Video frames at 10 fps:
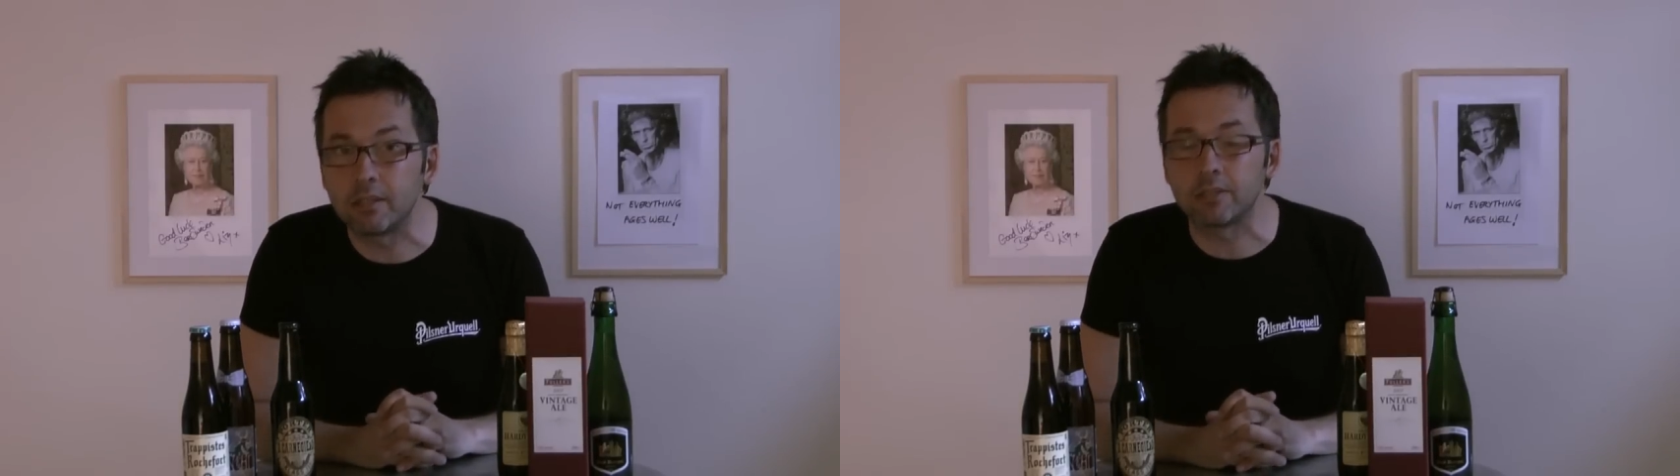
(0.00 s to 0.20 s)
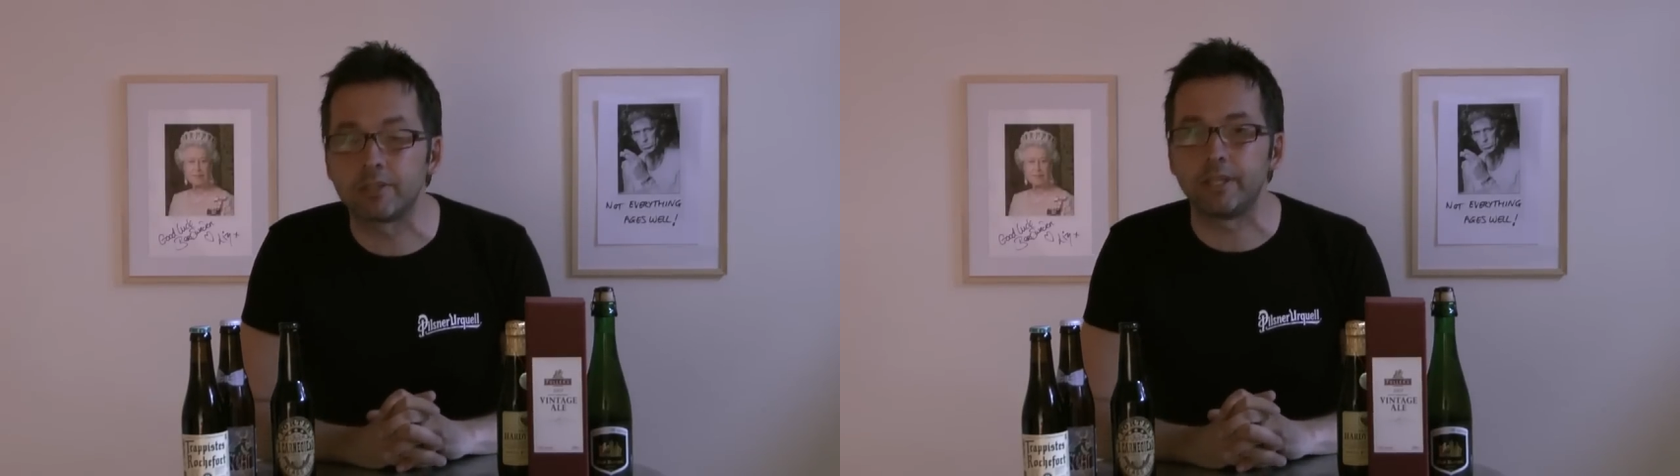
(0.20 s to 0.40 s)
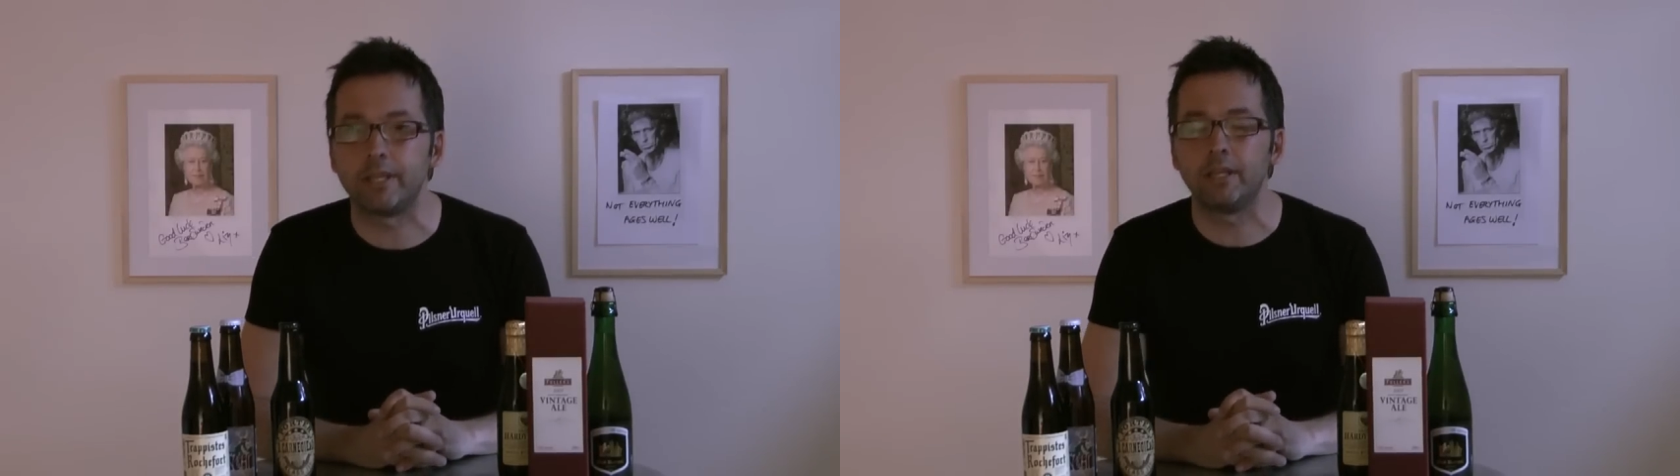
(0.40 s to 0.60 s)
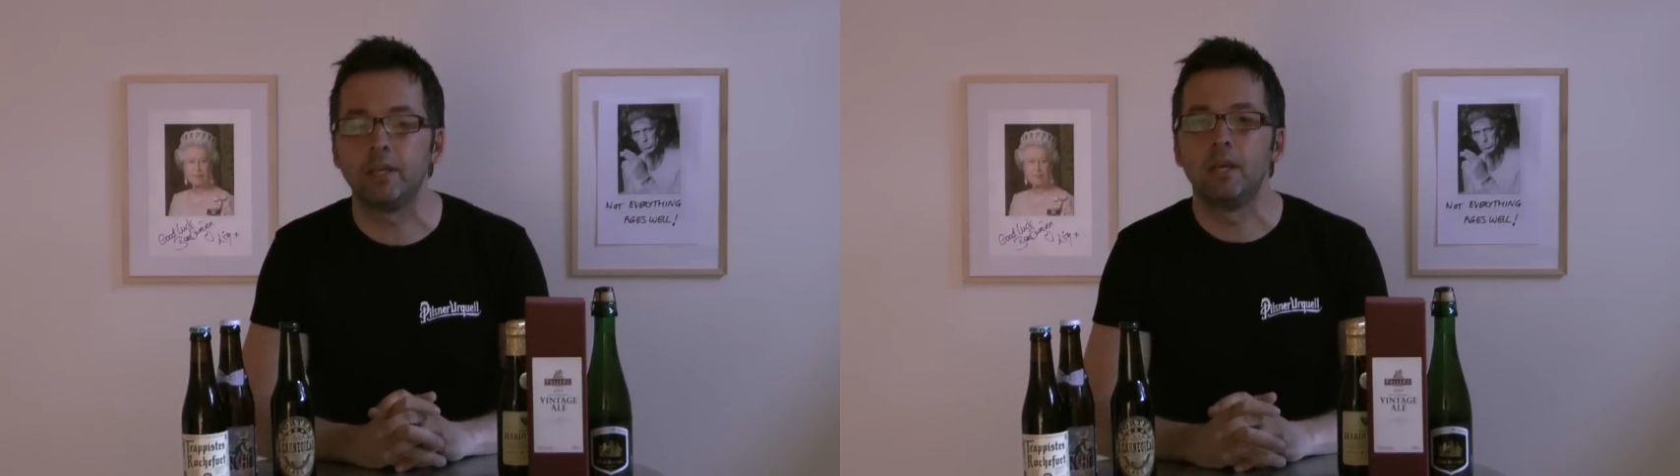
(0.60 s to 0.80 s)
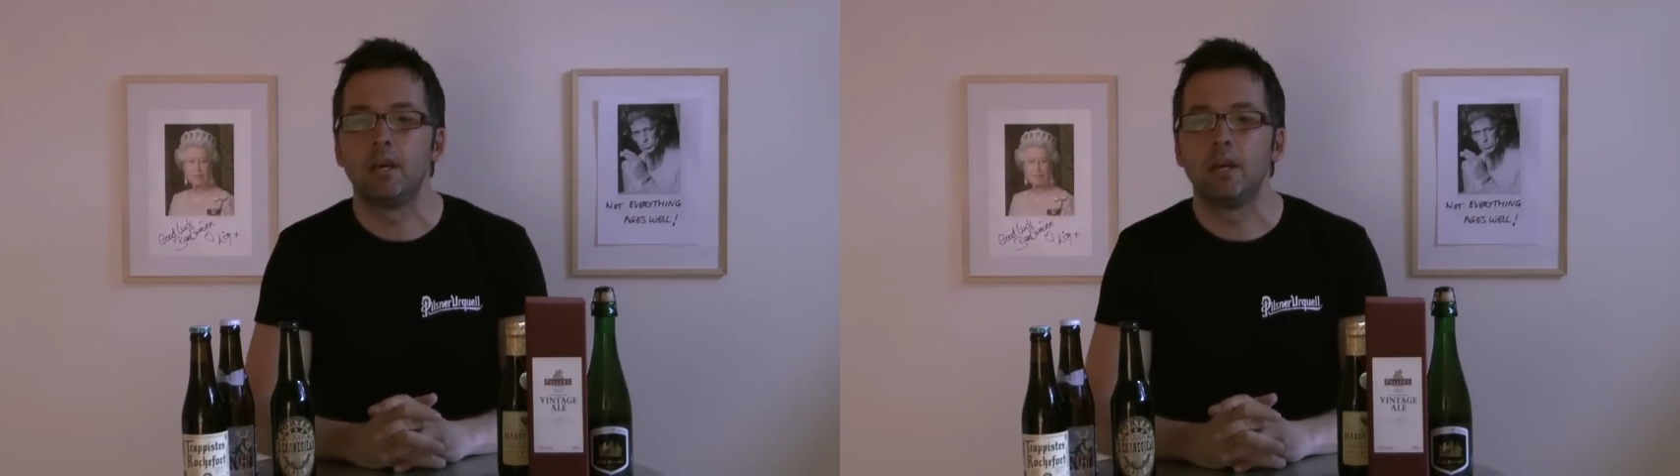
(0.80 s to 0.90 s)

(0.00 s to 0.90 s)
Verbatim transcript: last year,